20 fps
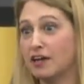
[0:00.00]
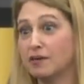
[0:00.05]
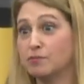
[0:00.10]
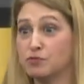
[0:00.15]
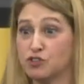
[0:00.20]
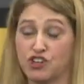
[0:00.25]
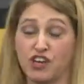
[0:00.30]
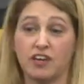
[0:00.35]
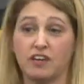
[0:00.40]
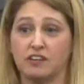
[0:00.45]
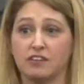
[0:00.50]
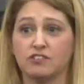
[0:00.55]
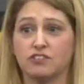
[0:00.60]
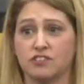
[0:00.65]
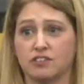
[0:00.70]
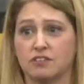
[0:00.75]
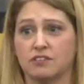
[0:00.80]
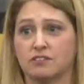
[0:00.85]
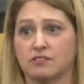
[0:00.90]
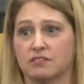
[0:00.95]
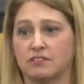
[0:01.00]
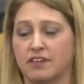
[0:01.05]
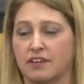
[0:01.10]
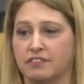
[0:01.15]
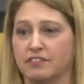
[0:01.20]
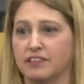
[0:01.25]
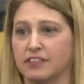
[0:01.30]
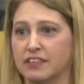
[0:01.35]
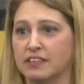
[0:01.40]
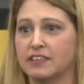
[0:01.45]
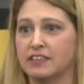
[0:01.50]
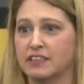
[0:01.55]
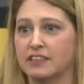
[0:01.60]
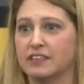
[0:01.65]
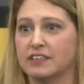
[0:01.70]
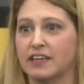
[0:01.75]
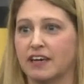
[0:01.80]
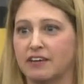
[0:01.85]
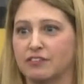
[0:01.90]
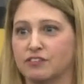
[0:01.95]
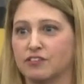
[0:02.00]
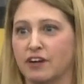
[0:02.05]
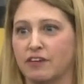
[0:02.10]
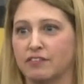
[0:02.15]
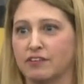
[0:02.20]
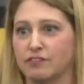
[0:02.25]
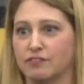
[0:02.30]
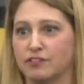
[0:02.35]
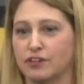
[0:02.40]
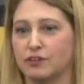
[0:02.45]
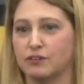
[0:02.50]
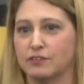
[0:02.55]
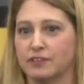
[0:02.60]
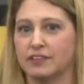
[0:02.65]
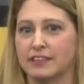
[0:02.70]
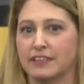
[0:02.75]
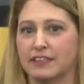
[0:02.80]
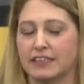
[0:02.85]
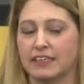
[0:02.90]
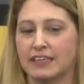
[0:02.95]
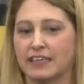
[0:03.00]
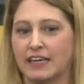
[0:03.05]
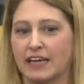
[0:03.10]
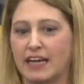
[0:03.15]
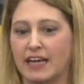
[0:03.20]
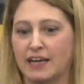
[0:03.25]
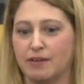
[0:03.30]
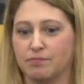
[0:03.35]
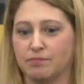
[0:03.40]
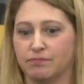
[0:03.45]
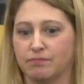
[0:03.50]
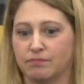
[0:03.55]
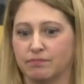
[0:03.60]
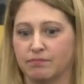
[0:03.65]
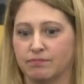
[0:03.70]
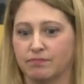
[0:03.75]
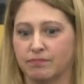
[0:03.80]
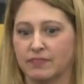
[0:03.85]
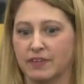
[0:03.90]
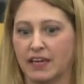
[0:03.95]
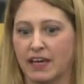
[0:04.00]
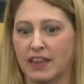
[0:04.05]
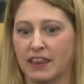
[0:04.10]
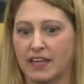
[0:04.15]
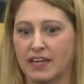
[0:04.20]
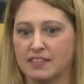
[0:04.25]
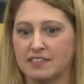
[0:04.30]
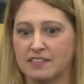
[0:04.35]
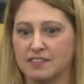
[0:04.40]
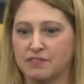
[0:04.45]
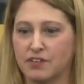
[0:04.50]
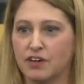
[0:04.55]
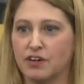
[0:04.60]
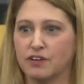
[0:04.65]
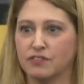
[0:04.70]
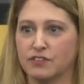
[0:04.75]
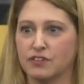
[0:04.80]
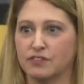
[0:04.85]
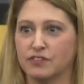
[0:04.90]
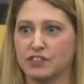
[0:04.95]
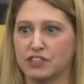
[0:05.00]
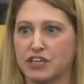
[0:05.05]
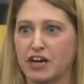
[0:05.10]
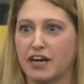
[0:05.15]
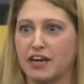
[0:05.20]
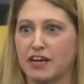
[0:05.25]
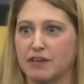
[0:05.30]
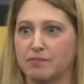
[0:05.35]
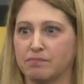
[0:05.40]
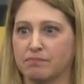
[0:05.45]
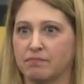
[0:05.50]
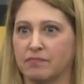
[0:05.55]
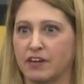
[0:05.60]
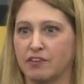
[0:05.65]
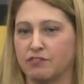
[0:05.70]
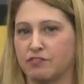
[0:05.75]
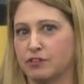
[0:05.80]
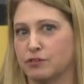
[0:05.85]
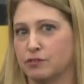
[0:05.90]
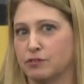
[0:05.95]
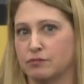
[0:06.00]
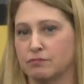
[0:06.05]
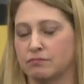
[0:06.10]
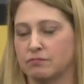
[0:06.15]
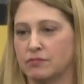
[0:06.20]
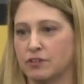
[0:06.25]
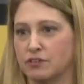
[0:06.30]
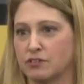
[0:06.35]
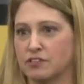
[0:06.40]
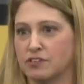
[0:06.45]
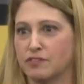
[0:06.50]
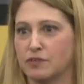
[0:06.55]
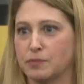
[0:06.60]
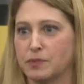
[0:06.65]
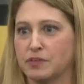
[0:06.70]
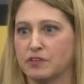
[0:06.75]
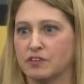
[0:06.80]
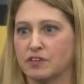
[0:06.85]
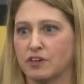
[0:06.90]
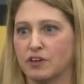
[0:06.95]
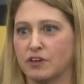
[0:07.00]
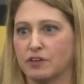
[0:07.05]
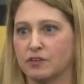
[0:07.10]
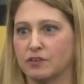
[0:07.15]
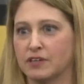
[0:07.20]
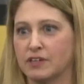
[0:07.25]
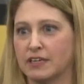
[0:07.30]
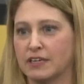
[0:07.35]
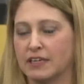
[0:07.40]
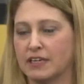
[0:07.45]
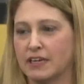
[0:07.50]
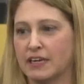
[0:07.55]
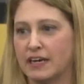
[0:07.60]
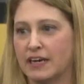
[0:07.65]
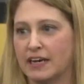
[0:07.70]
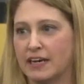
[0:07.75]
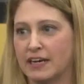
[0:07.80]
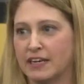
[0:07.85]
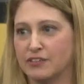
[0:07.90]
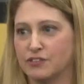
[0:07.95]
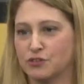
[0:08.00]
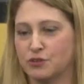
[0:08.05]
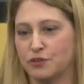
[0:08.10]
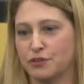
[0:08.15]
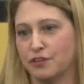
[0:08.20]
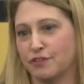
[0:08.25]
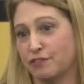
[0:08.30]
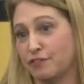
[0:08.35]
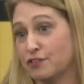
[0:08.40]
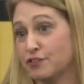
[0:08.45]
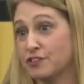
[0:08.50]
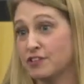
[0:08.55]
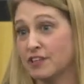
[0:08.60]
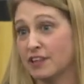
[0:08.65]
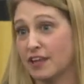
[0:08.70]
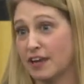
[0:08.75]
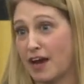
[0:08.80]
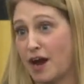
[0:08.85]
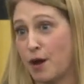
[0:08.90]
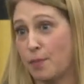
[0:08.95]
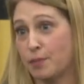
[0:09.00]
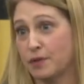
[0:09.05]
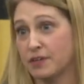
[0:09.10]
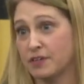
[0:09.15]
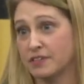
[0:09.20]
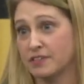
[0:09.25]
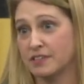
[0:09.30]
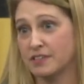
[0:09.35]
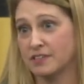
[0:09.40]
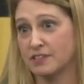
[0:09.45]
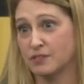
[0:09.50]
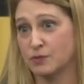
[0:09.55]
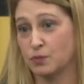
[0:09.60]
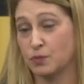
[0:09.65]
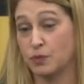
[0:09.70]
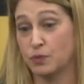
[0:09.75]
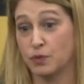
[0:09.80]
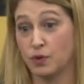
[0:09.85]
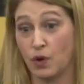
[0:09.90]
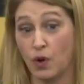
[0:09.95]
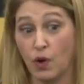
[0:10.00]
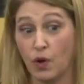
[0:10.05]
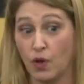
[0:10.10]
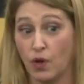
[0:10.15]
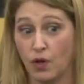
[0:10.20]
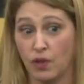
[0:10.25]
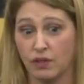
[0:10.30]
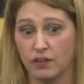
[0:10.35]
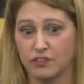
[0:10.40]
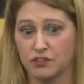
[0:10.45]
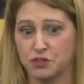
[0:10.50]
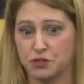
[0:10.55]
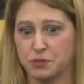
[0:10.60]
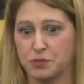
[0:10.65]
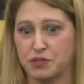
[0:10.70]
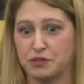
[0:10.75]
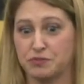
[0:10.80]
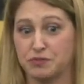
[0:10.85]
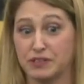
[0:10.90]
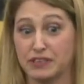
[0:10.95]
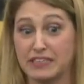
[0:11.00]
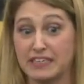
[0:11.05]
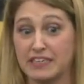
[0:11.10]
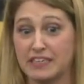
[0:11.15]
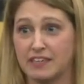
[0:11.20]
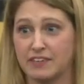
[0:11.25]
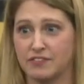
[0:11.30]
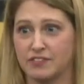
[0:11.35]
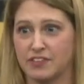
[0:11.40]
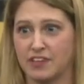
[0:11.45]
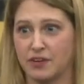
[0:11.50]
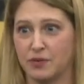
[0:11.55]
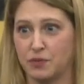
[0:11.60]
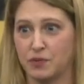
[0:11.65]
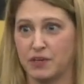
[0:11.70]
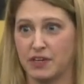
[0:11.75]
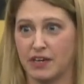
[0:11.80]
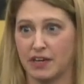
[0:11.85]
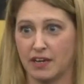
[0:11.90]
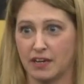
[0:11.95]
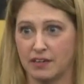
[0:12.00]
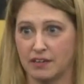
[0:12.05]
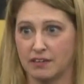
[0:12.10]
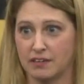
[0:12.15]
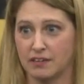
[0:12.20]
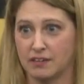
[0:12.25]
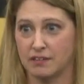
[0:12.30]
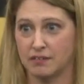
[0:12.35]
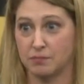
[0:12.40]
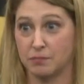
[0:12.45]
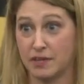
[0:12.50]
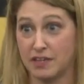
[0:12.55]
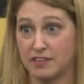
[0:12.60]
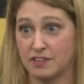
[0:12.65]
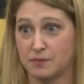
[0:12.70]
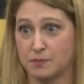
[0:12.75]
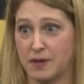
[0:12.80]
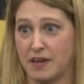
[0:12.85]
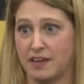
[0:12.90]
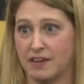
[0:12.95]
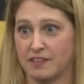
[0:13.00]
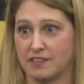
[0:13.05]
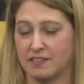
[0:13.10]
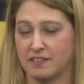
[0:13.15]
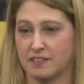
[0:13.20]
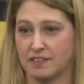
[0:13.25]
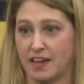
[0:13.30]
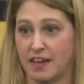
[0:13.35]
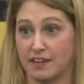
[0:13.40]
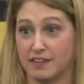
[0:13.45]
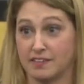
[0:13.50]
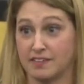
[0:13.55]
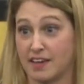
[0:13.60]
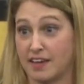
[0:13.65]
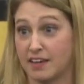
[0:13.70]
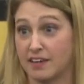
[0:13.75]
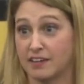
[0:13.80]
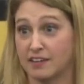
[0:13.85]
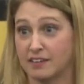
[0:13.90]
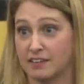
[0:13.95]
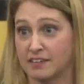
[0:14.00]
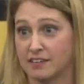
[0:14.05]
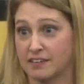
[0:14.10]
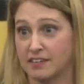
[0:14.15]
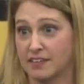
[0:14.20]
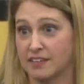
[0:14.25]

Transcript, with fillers: am changed definitely, after having flown. Um, and that's evolved over time. I flew, you know, several months ago. Uh, sort of the first thing that happened is we were all extremely relieved that we had made space and taken,